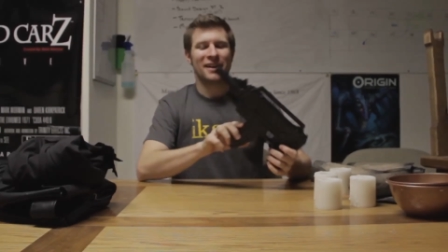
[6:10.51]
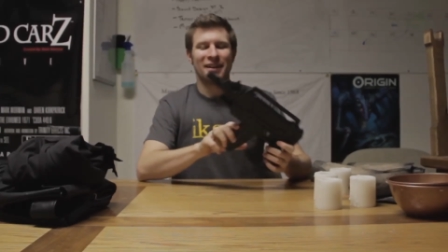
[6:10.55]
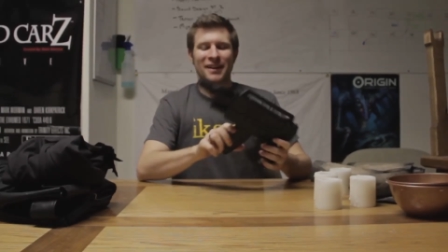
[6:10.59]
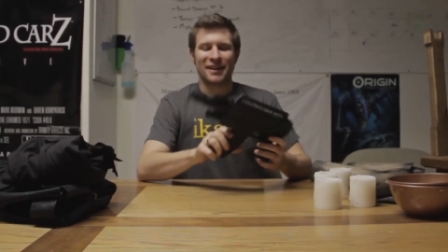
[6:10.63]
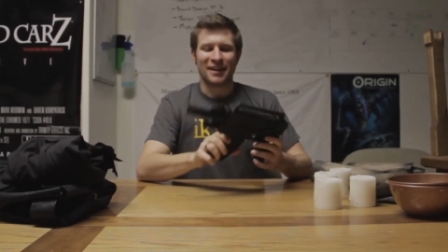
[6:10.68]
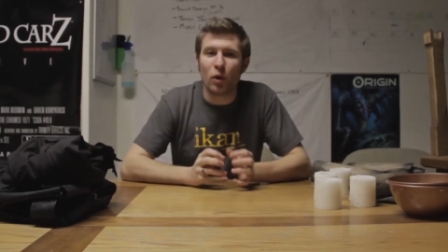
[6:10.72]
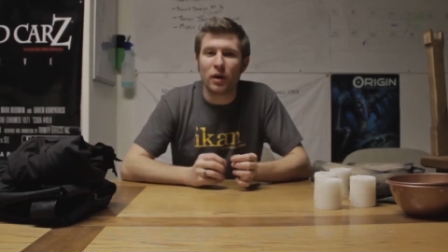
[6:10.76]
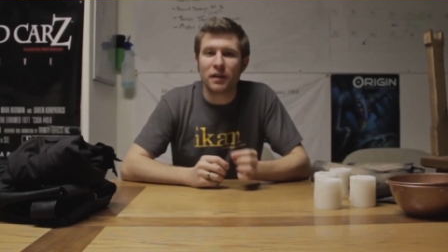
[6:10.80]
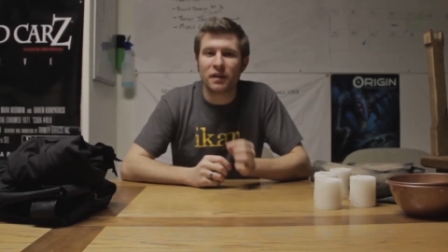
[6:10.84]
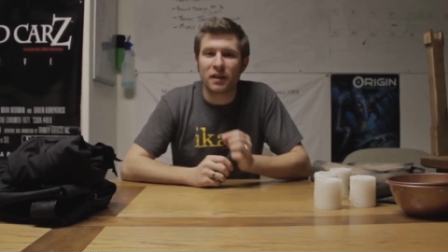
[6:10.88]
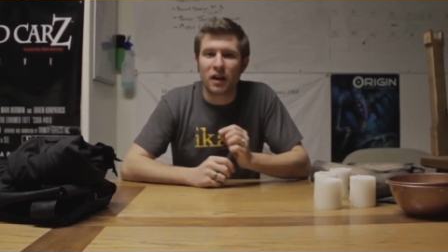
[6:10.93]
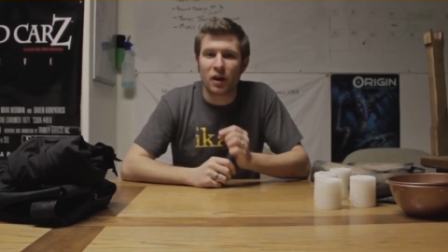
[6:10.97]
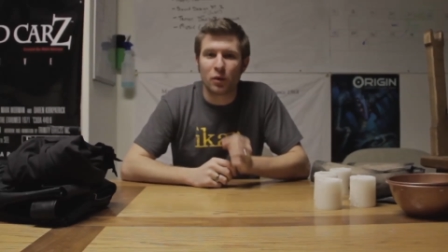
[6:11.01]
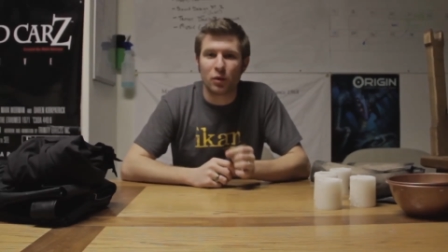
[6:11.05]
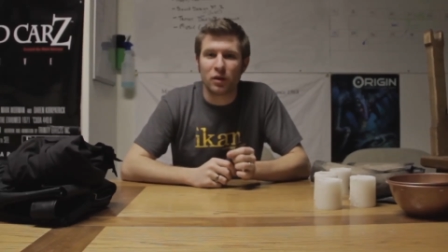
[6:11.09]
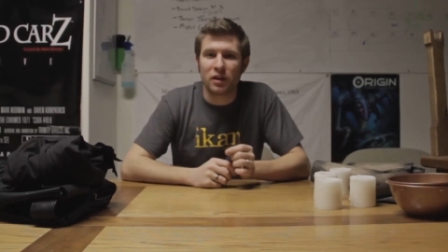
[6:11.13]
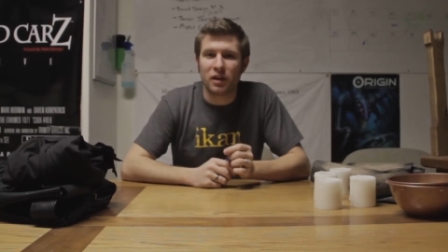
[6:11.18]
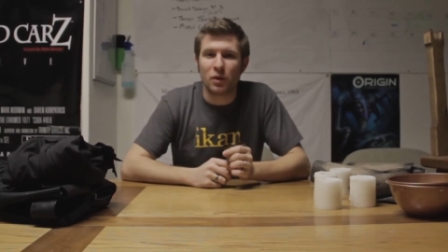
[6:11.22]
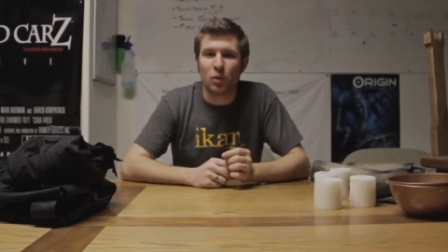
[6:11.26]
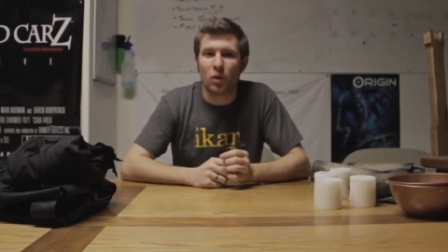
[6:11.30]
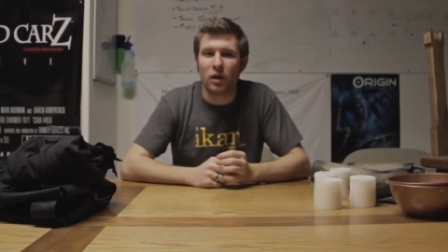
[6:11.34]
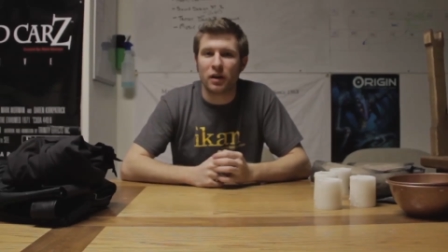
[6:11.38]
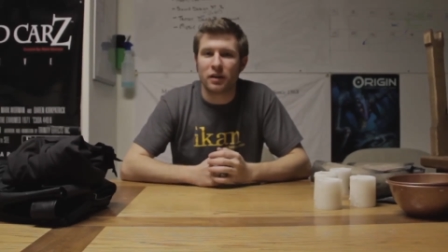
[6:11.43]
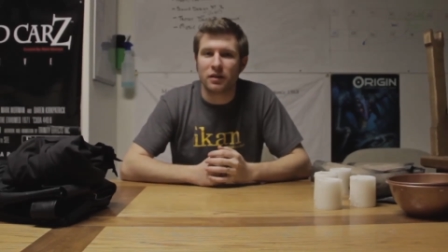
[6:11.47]
The point that I
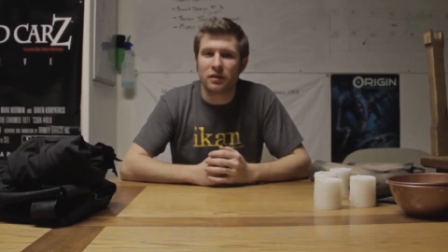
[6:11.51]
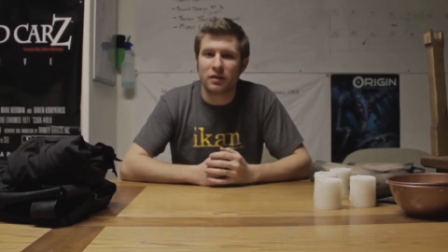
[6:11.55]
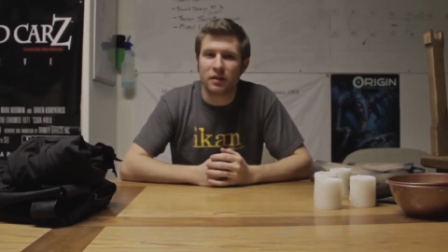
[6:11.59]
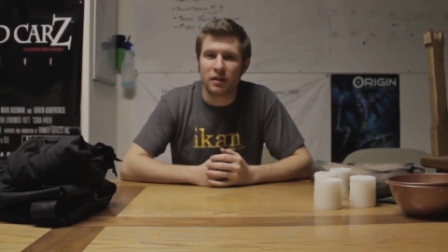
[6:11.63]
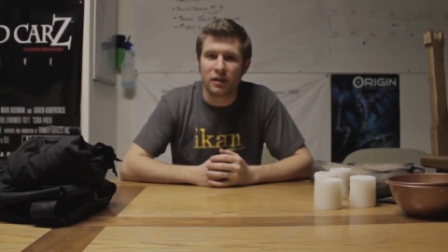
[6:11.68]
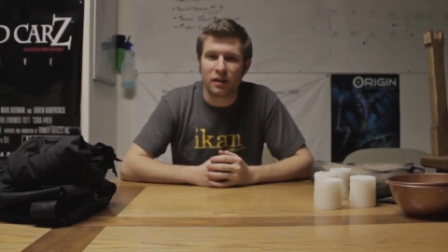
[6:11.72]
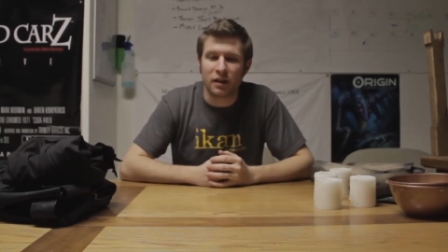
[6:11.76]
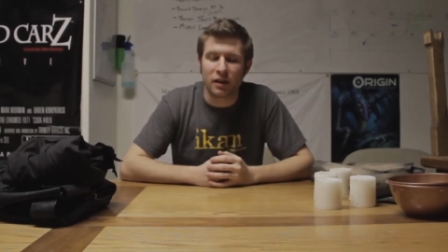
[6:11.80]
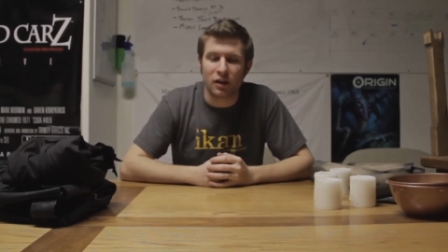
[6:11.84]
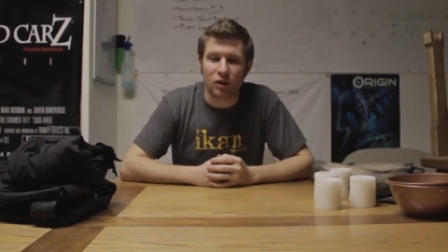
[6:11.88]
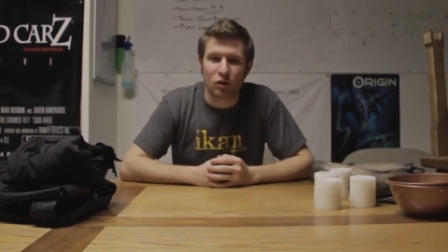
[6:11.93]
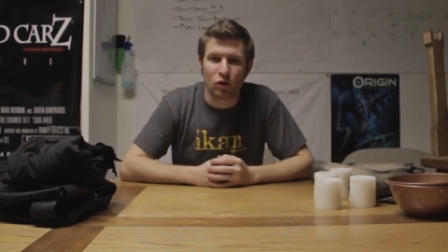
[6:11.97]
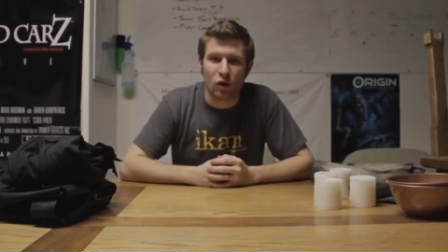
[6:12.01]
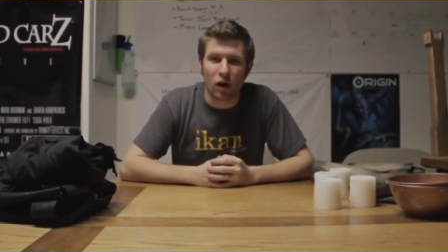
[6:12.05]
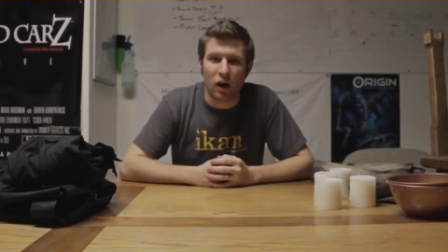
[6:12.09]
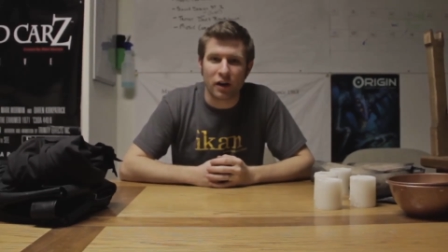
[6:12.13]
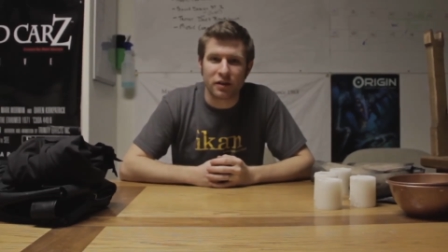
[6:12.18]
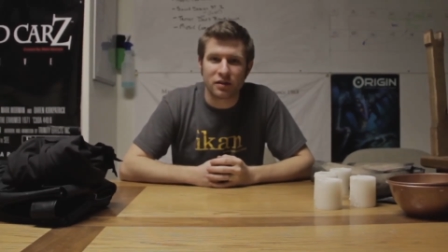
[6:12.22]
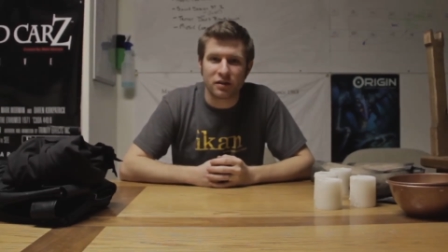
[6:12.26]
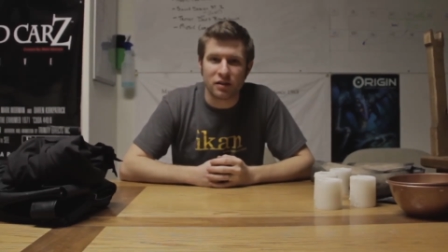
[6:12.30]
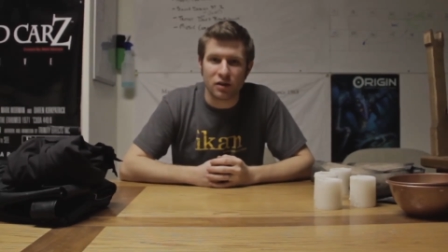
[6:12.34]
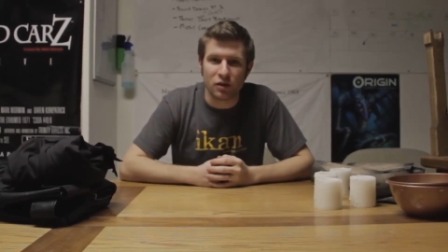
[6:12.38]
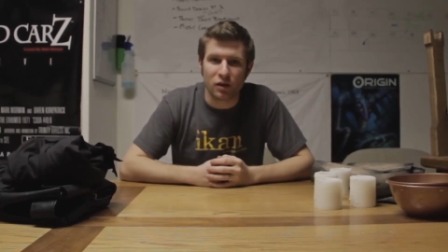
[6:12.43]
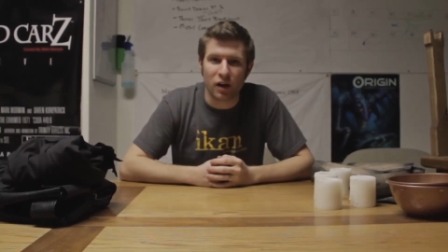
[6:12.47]
really want to get
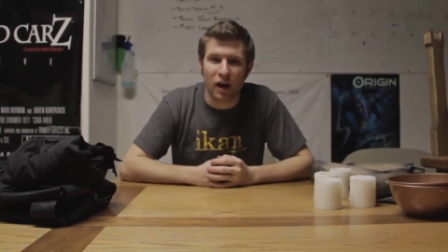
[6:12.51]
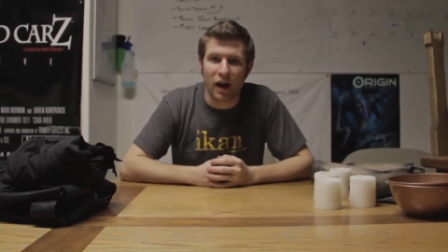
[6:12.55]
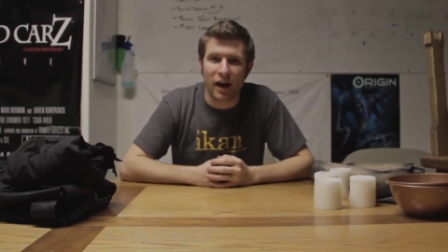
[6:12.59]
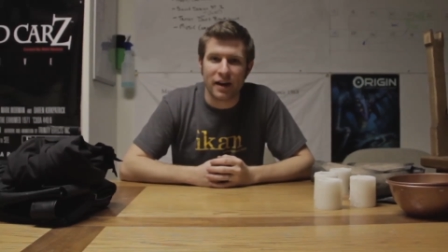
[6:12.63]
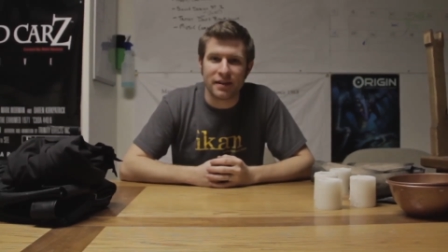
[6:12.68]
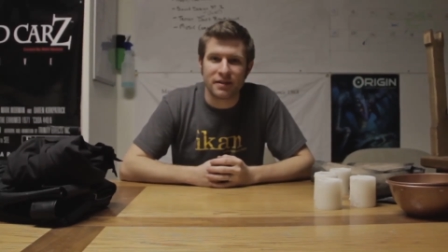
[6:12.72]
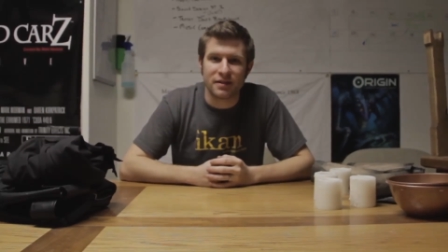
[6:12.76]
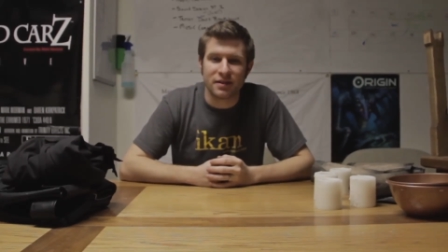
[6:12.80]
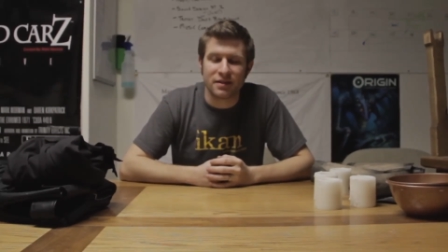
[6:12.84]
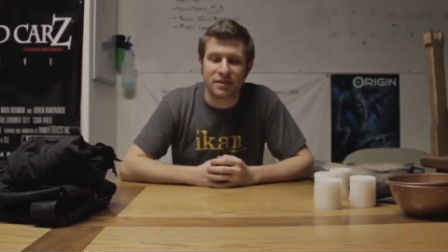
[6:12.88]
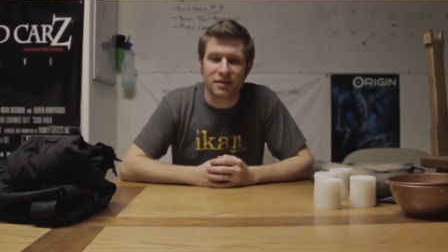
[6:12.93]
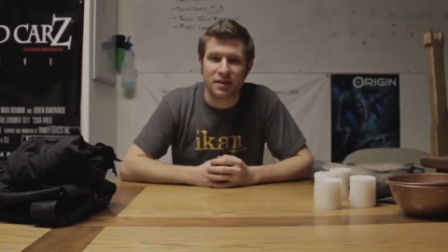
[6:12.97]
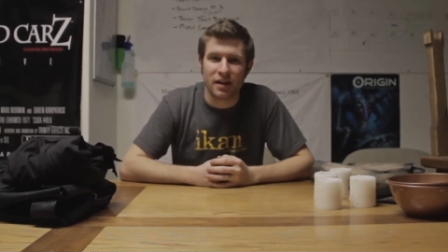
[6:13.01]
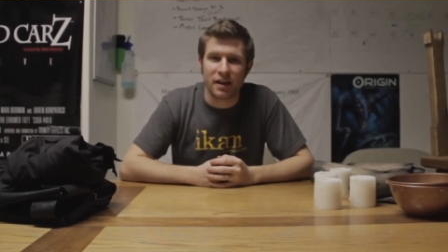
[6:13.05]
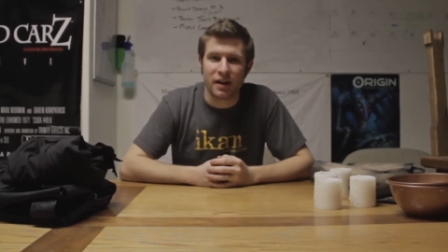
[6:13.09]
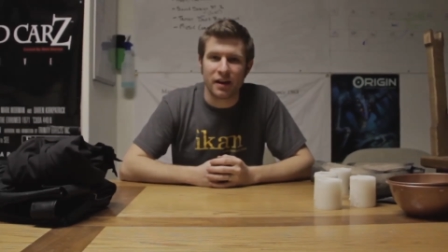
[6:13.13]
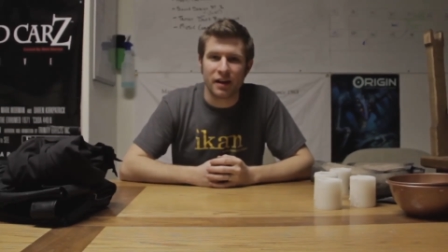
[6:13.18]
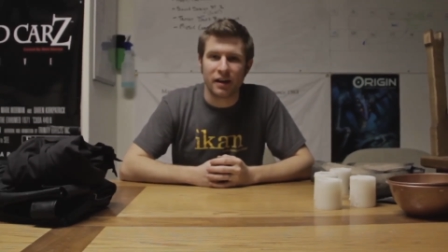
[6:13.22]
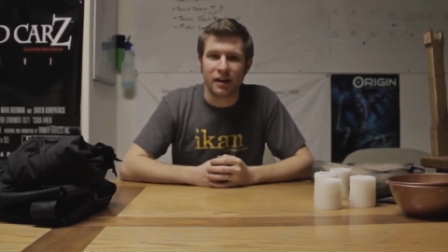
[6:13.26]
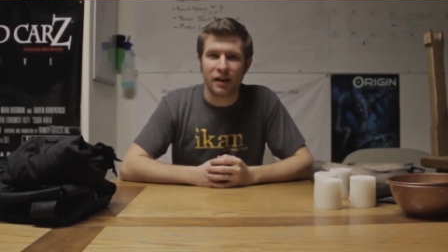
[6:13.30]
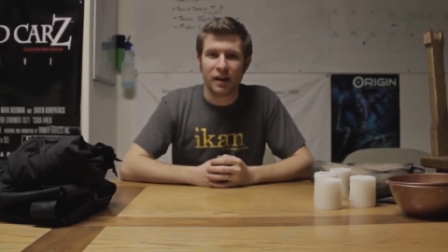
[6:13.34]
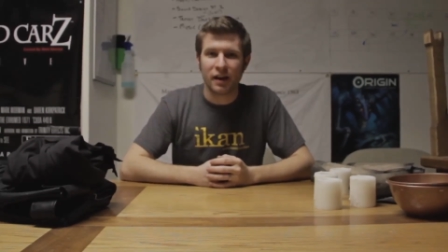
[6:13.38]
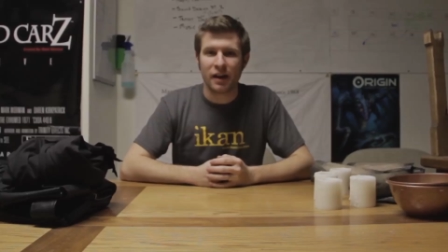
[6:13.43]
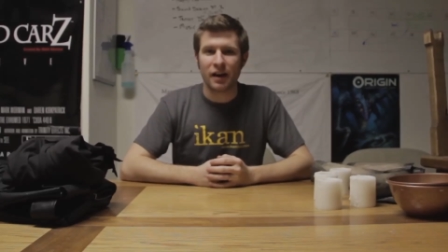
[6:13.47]
across to you guys is
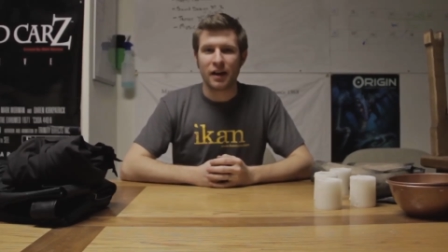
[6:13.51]
that